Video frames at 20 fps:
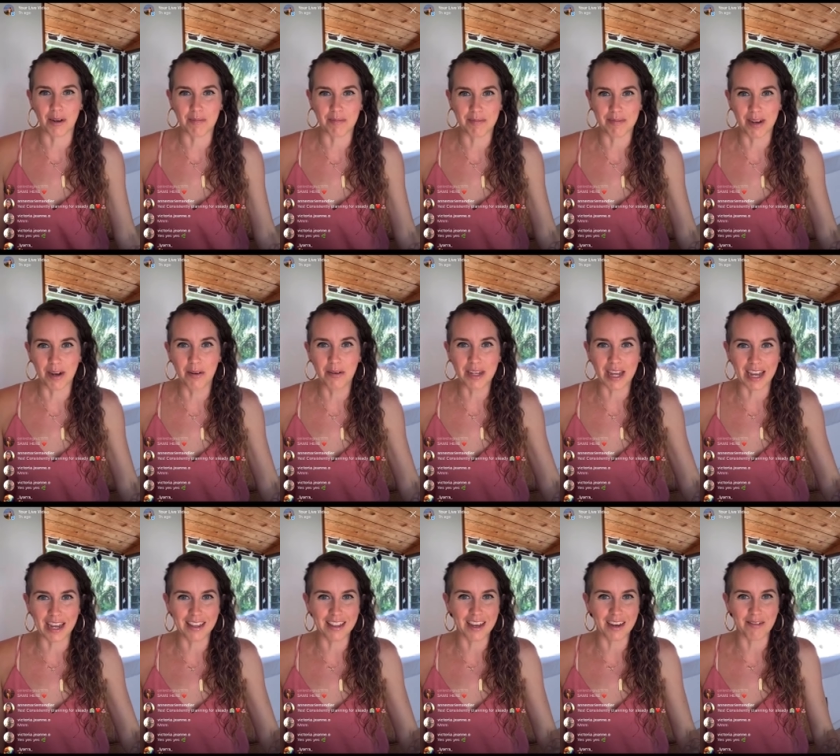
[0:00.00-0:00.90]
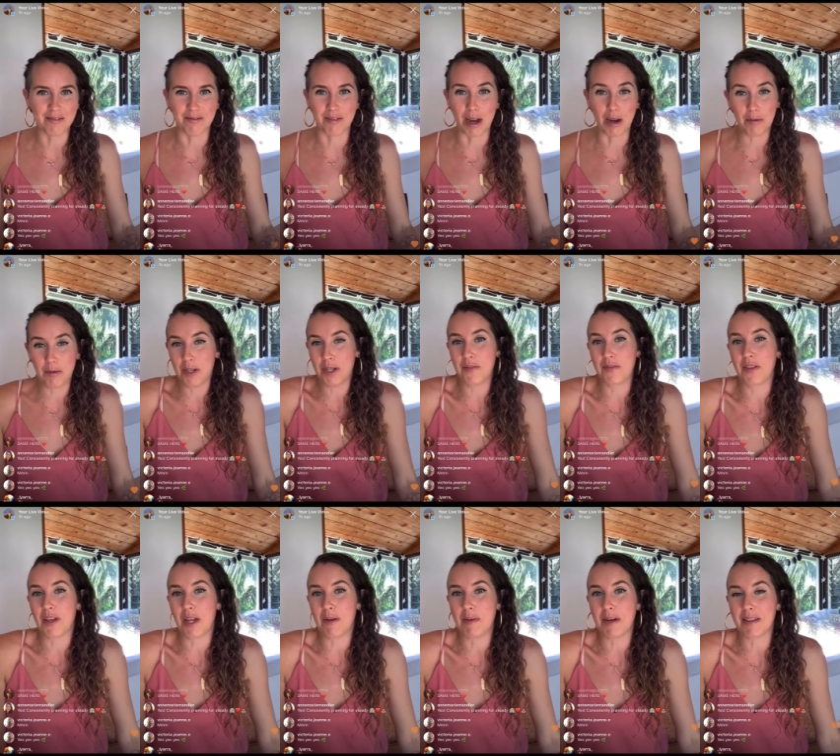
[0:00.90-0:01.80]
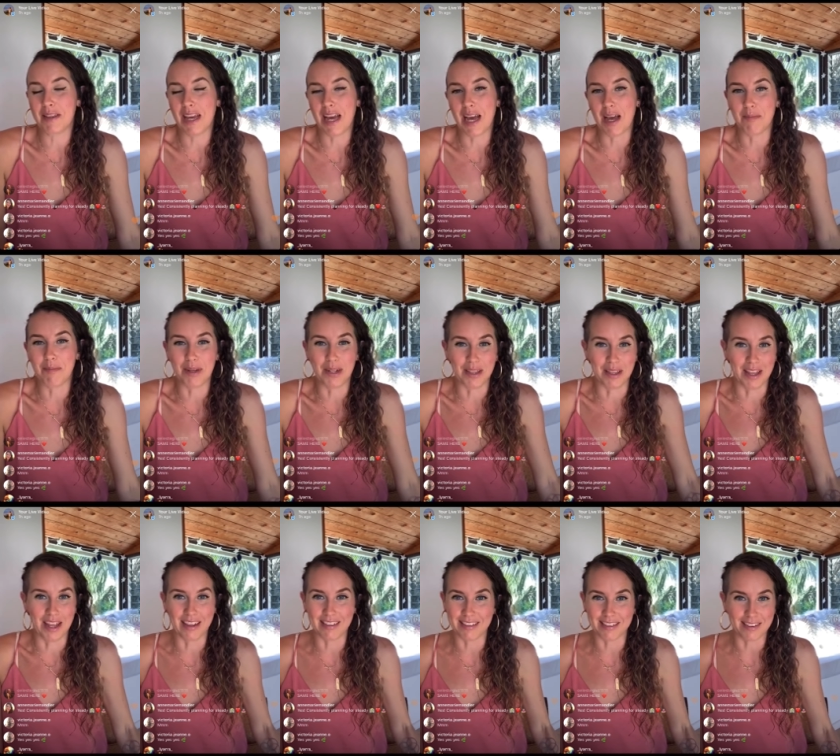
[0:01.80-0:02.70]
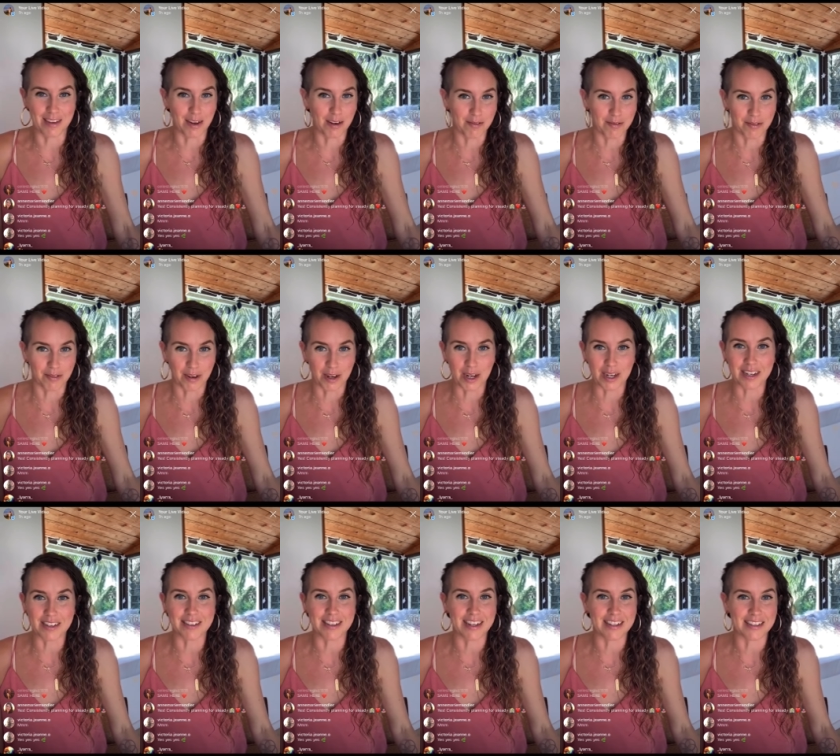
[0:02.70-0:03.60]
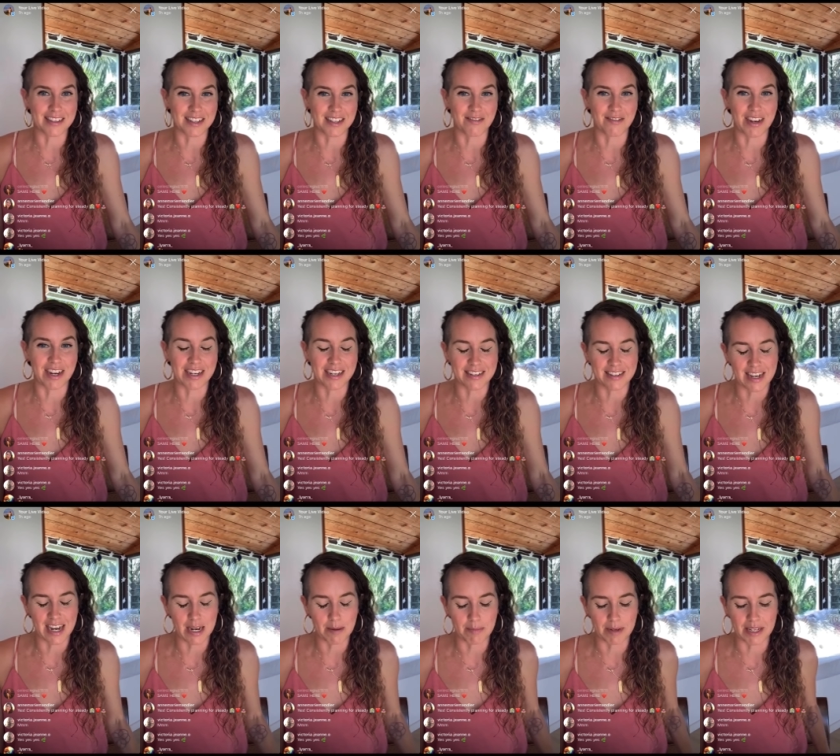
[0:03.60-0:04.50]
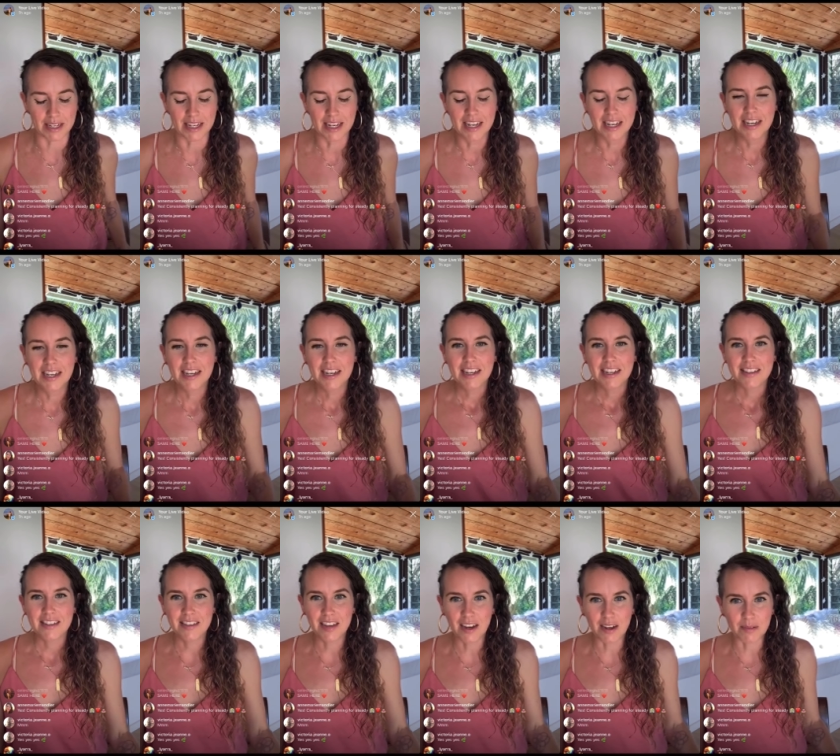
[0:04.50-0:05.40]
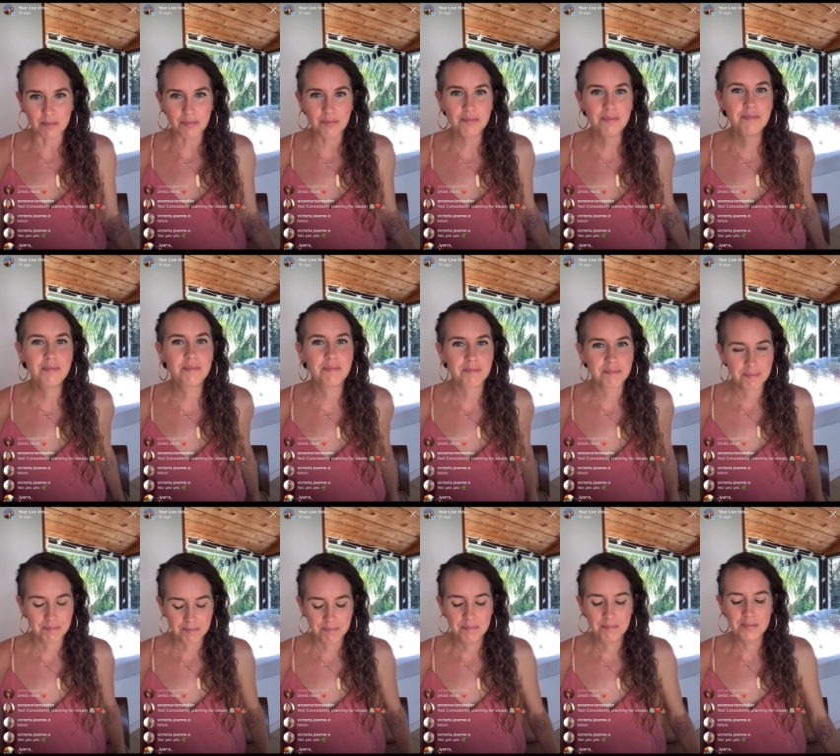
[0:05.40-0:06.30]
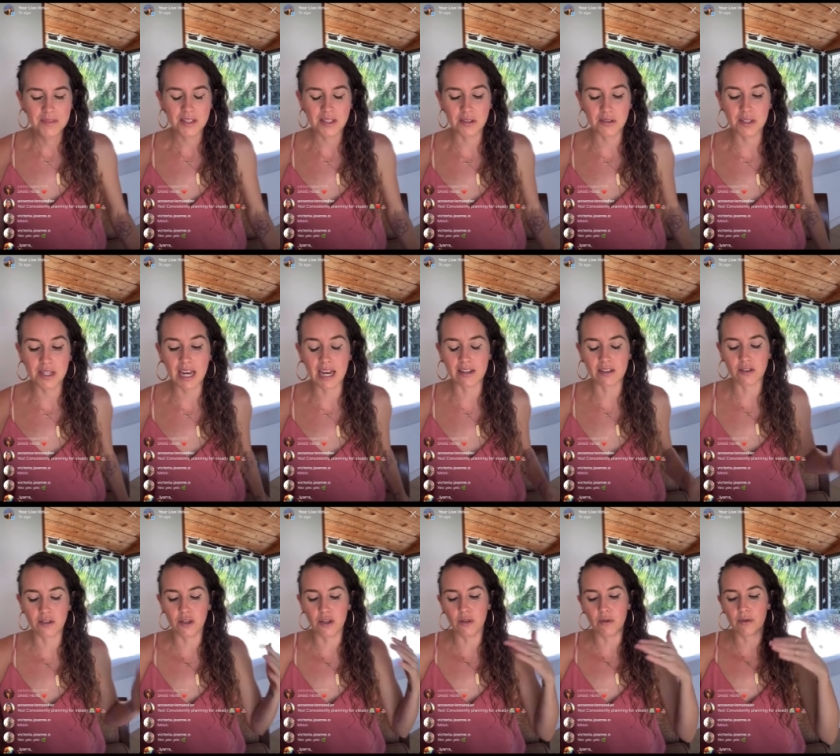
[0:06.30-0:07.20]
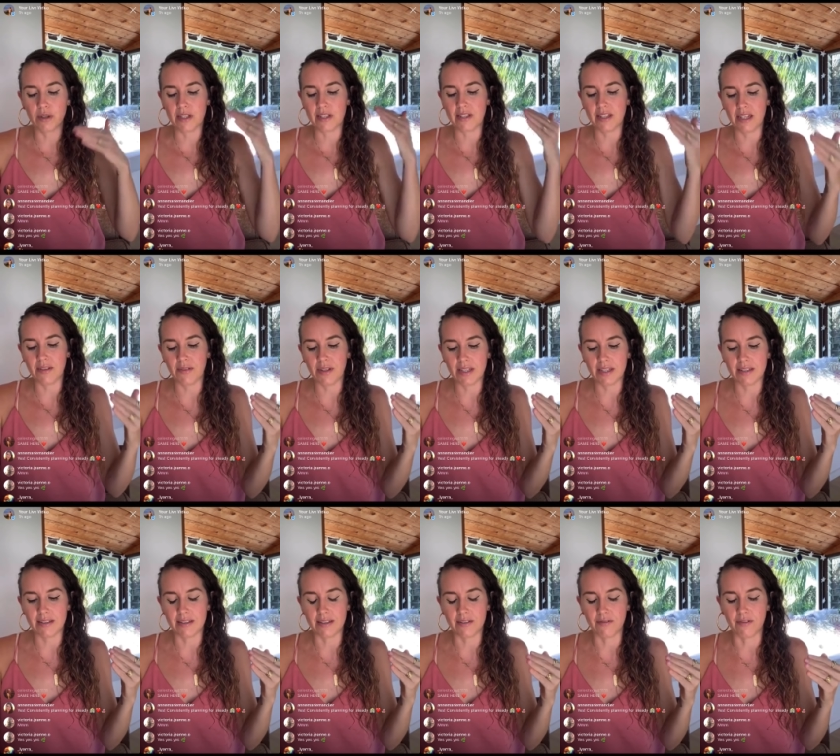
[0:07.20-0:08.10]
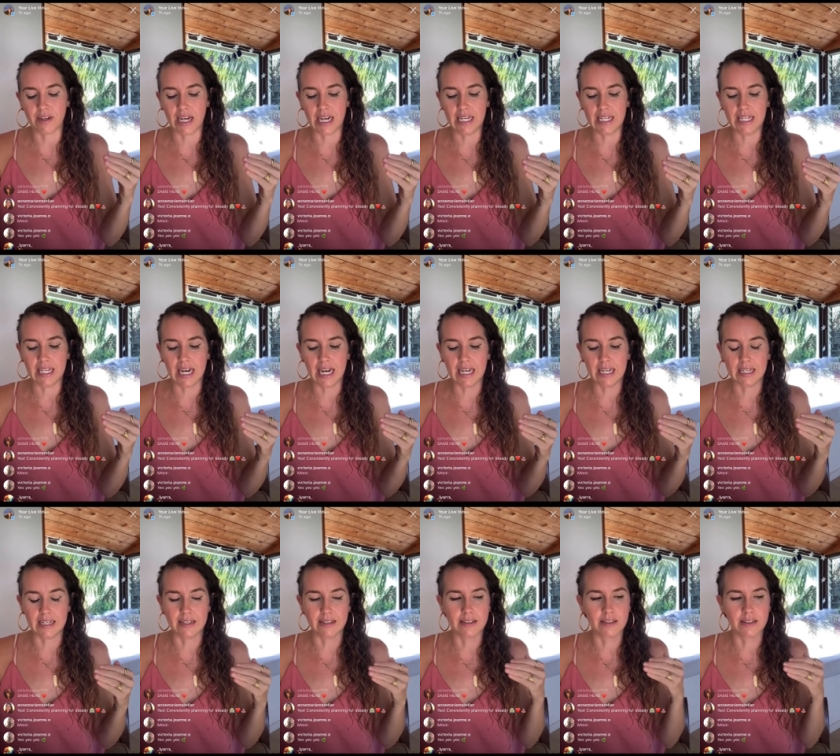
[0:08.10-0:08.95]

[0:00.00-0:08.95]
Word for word: Okay, that I wouldn't have thought about that, but let's go for it because that's the divine assignment. So, so yeah, so you're receiving this divine guidance.